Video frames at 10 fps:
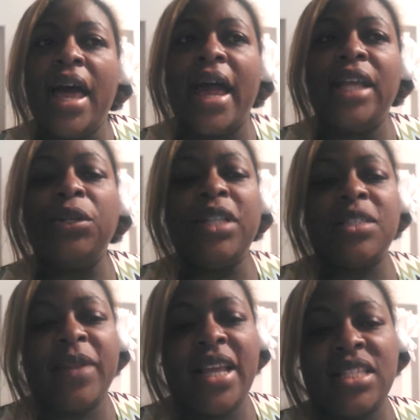I do
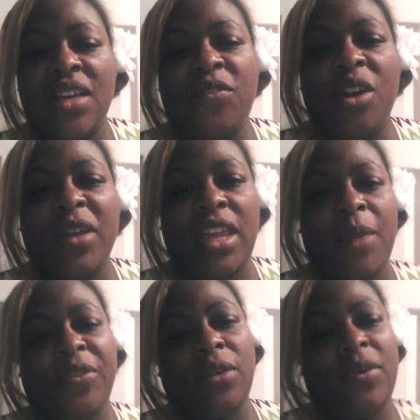display some form of
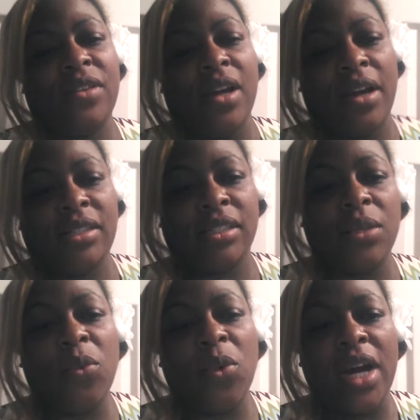empathy when talking to
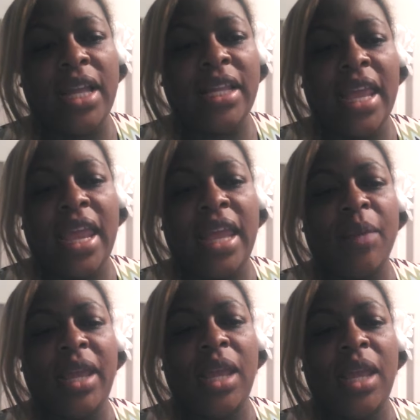someone, and
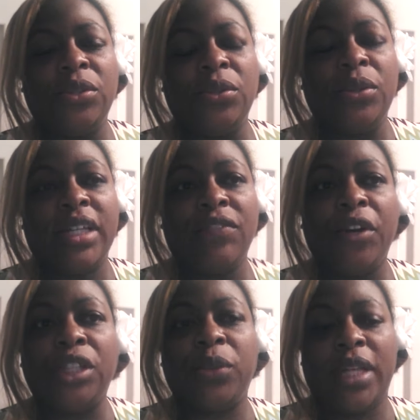I'm able to
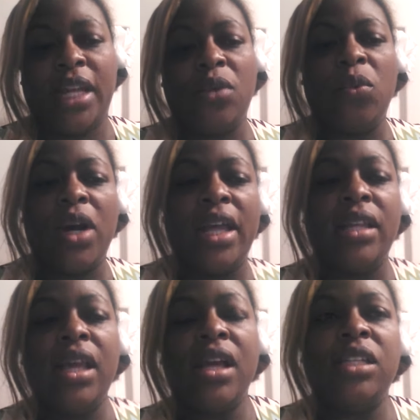converse with
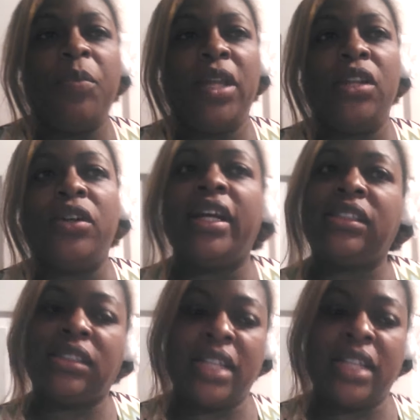anyone depending on their